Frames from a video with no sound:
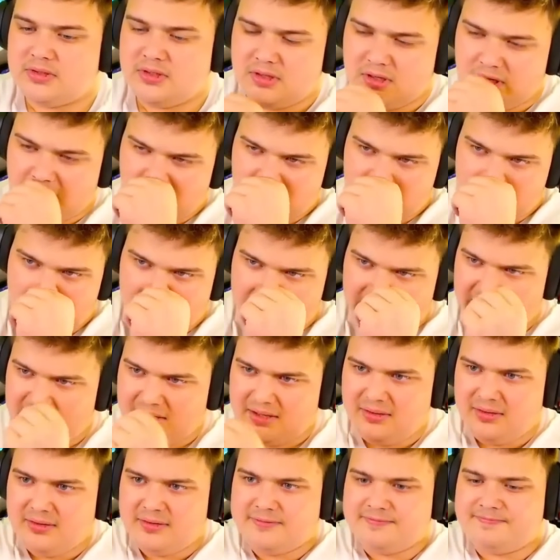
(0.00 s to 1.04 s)
Oh
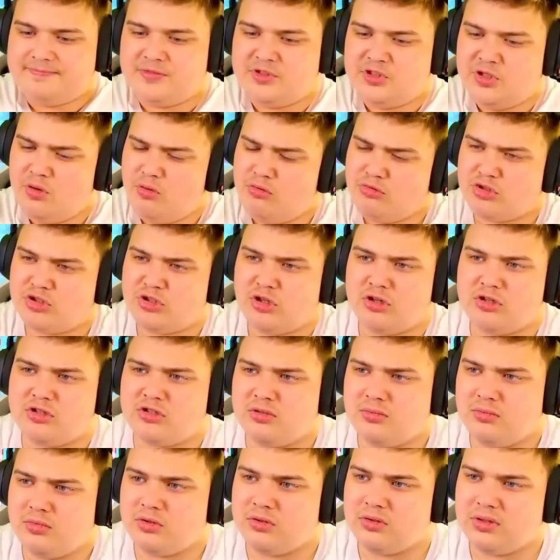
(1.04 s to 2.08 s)
man, $200 or
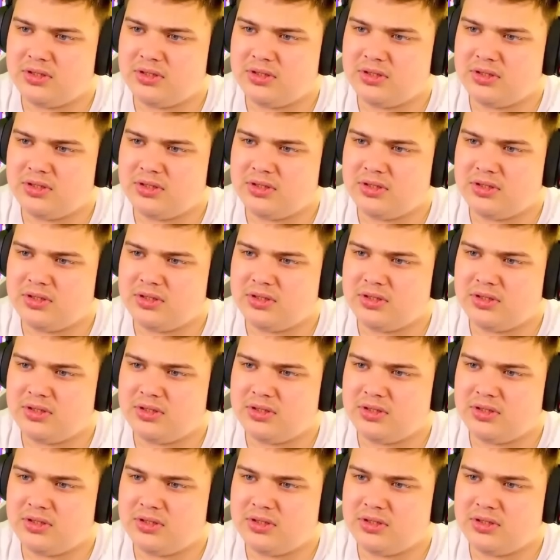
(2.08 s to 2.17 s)
more.